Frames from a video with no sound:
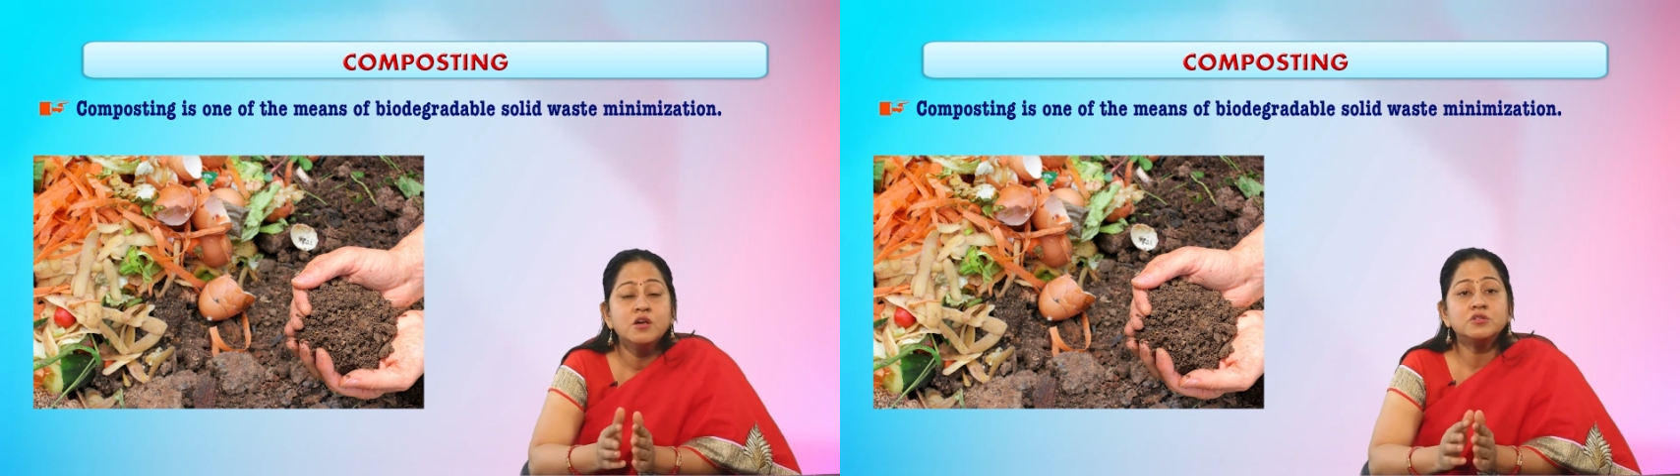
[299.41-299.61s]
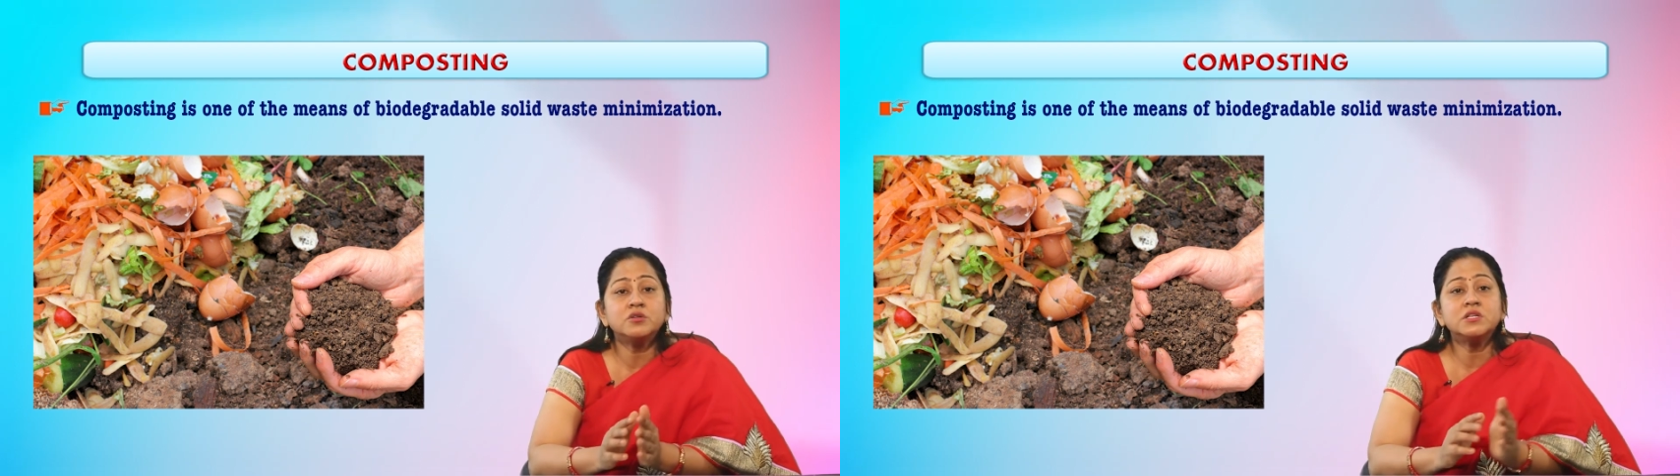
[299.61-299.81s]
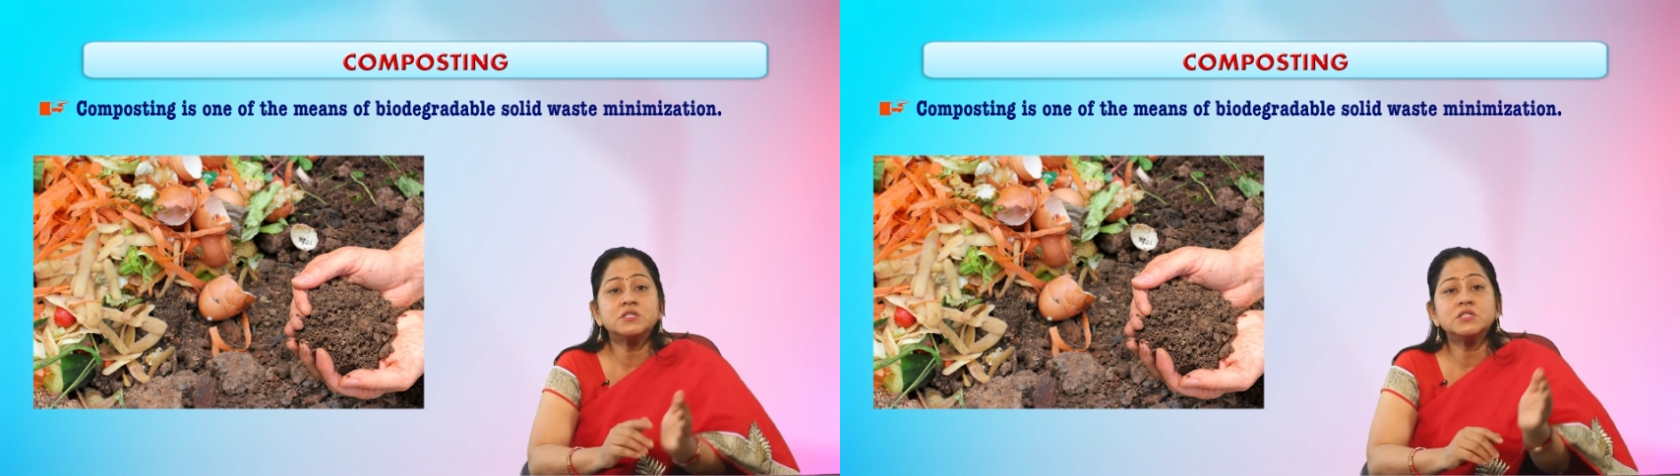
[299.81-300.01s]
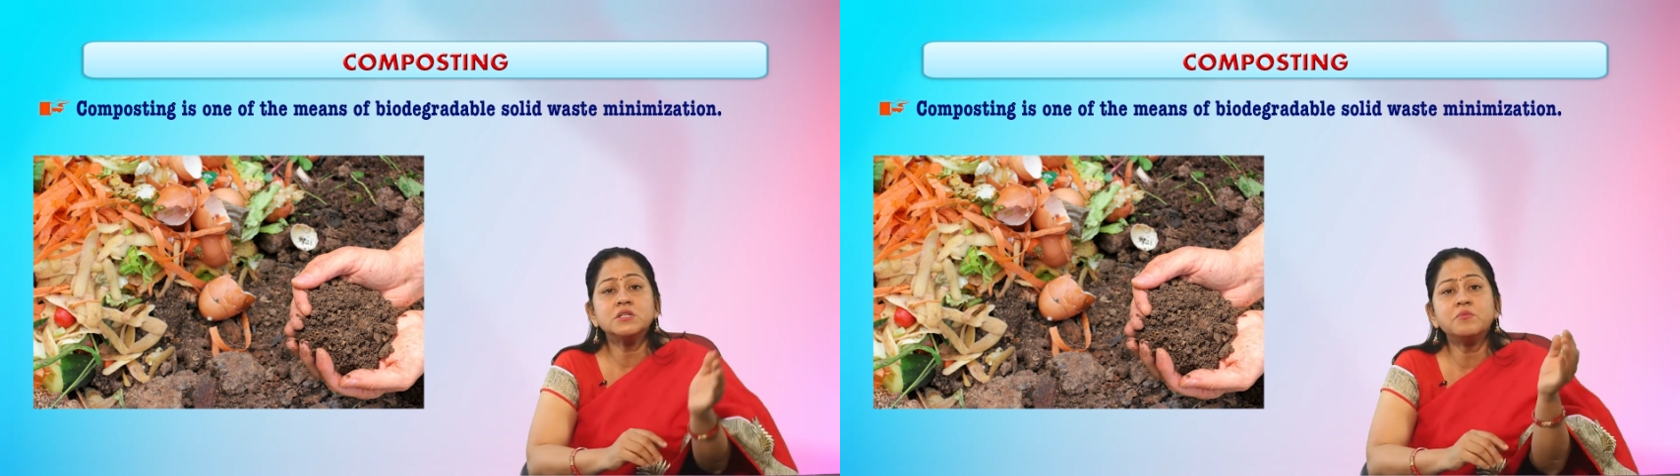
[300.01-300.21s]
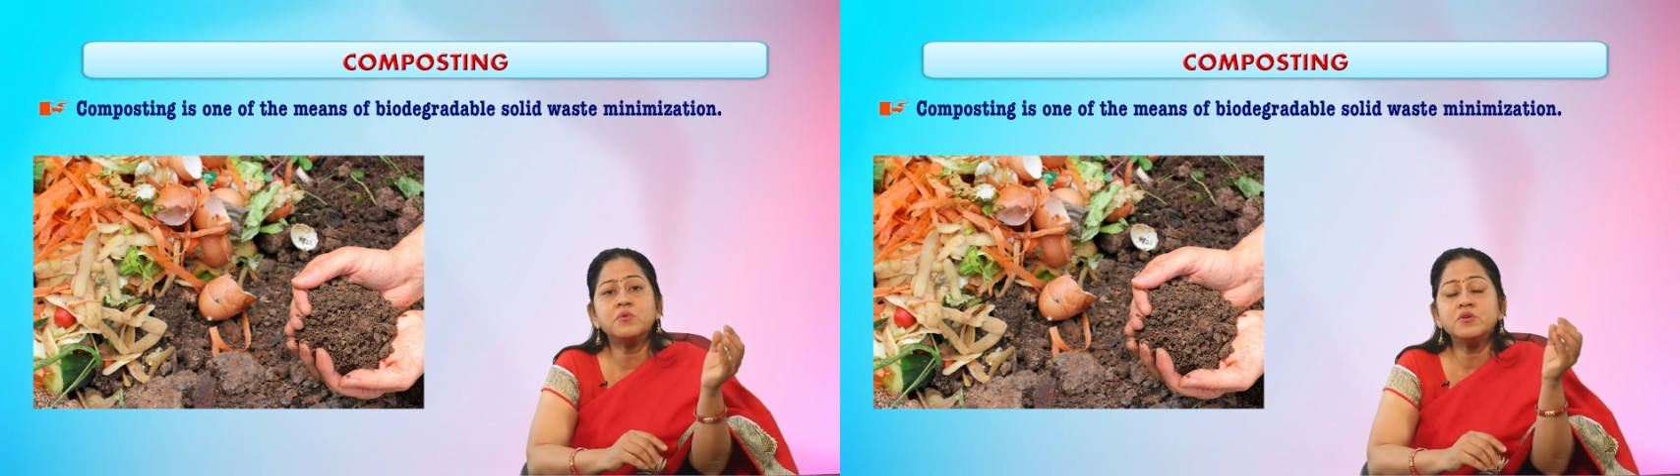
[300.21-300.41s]
So this is
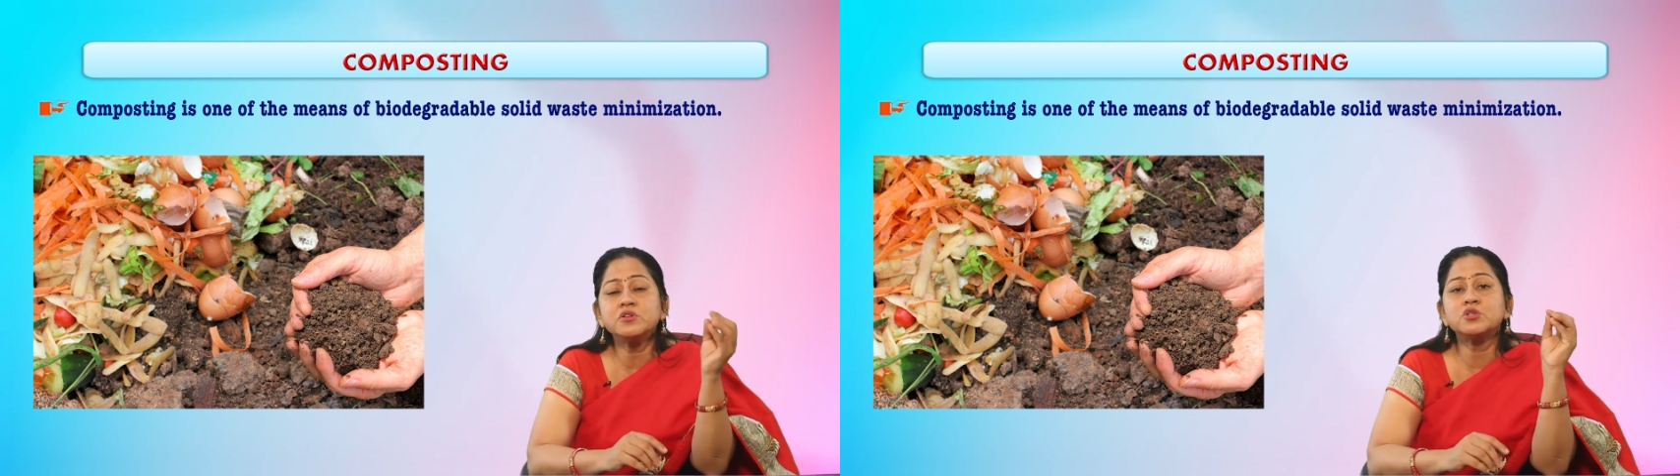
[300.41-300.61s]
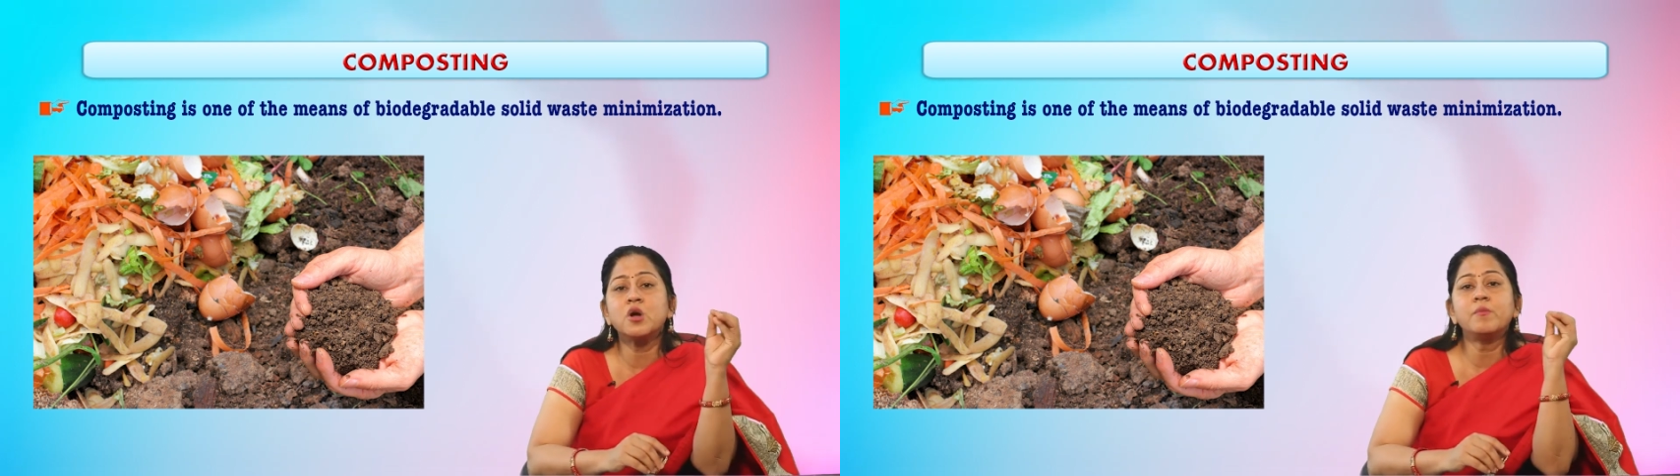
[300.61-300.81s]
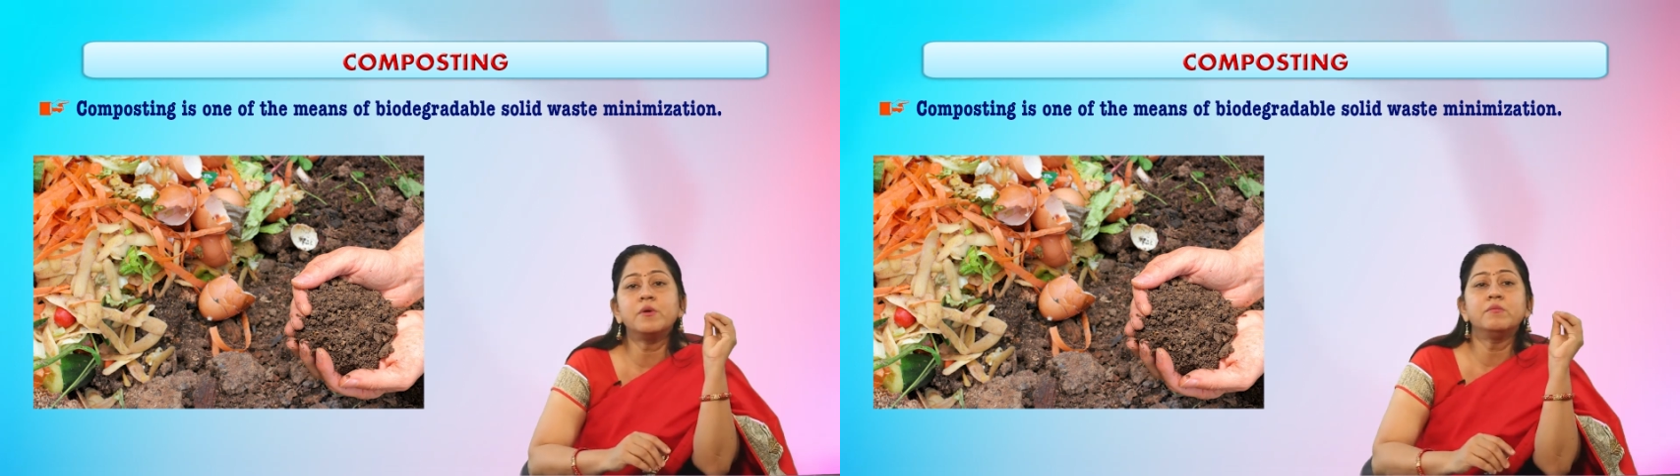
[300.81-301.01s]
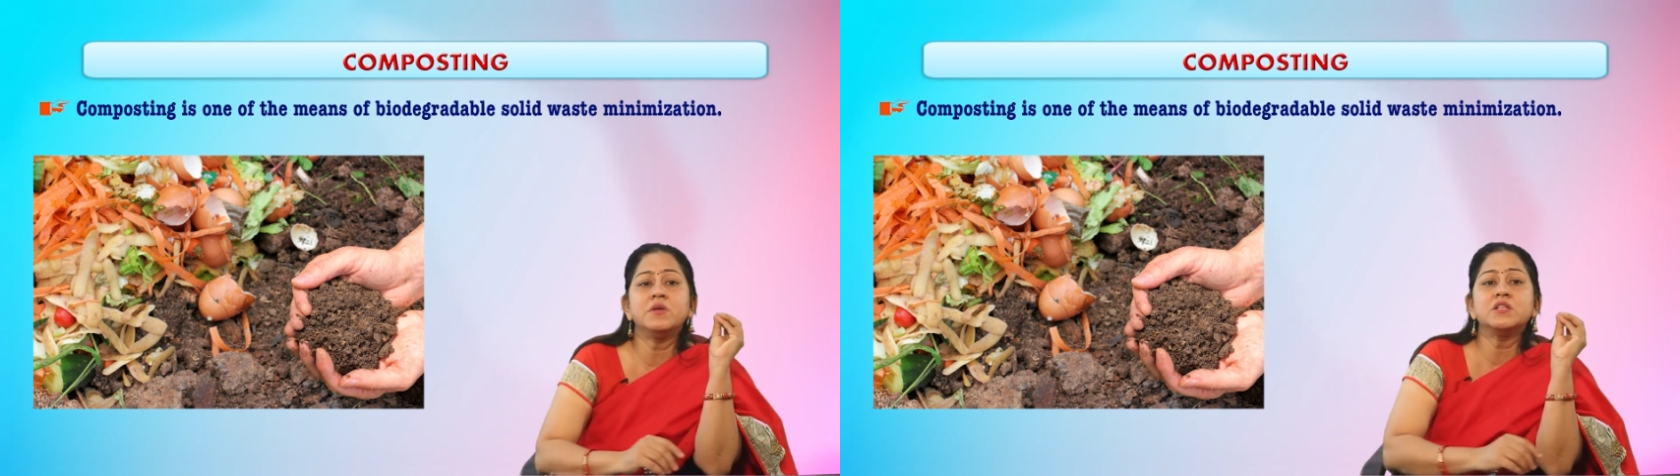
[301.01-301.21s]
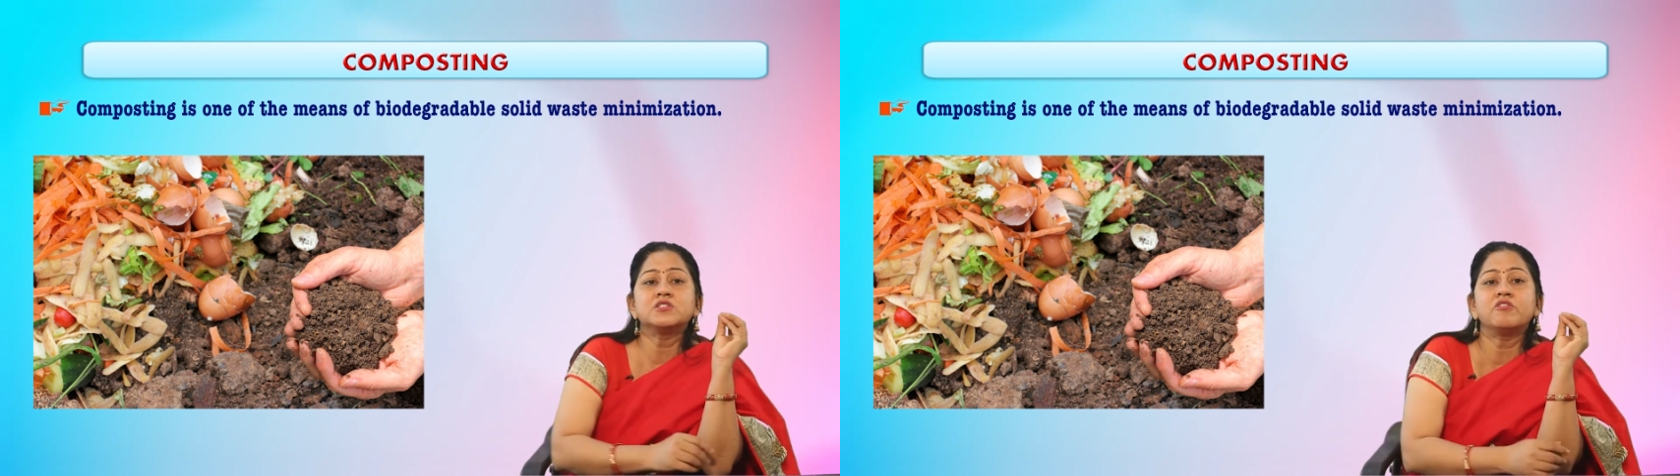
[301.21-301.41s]
the most common
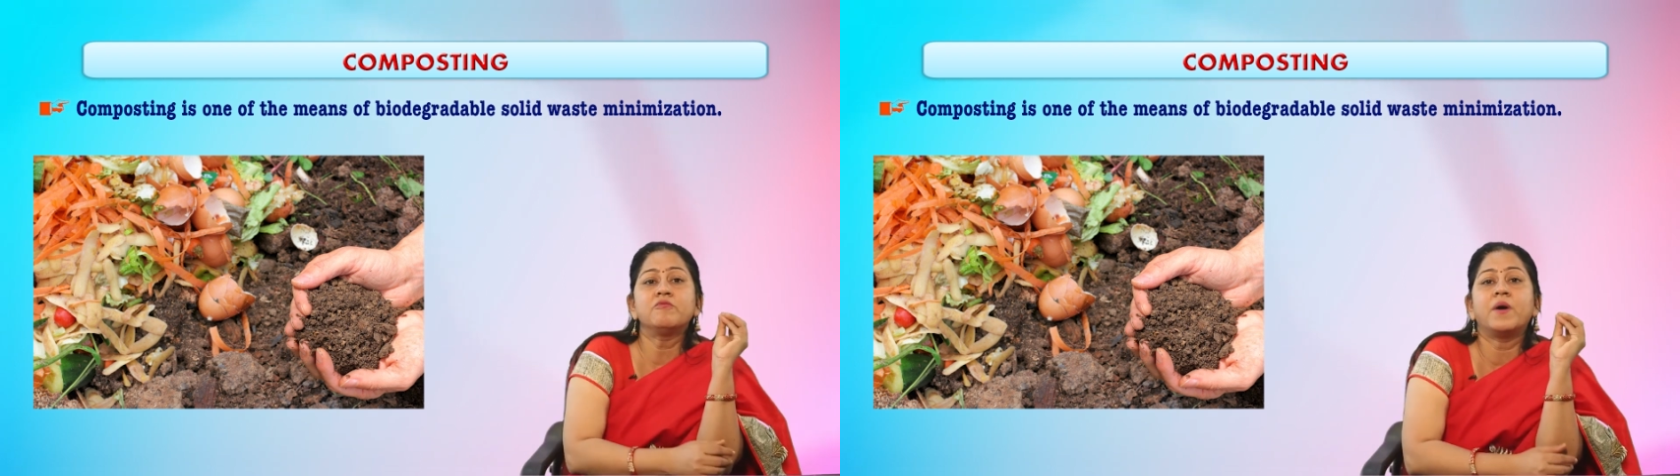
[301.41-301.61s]
means of